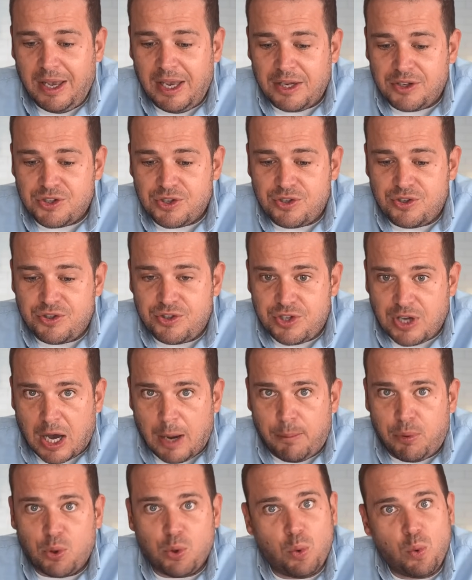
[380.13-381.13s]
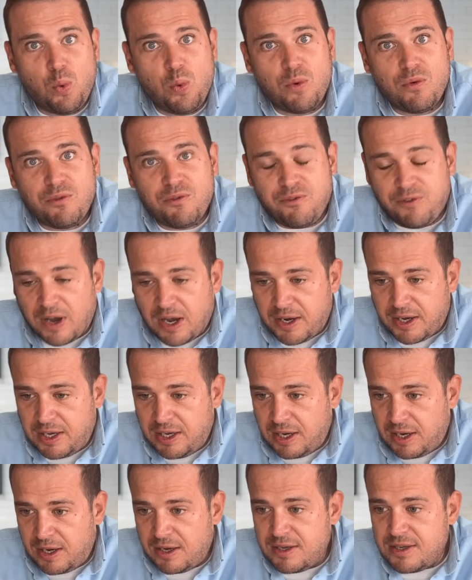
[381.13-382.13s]
it's double
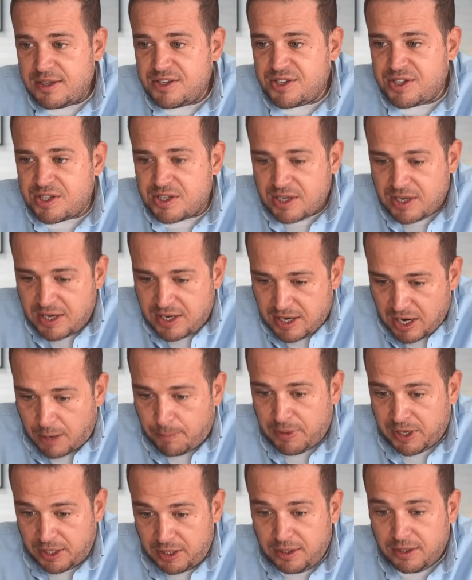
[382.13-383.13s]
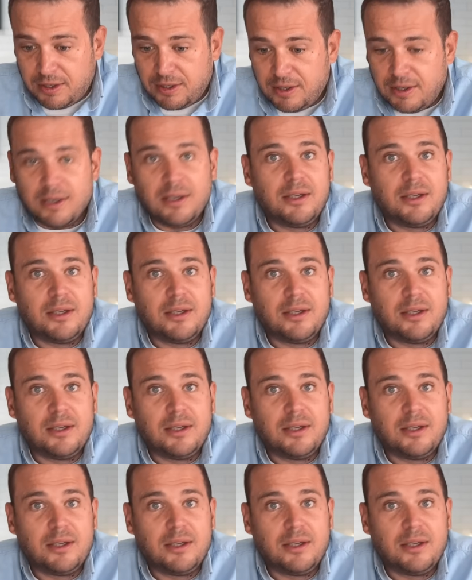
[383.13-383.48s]
fucking scummy.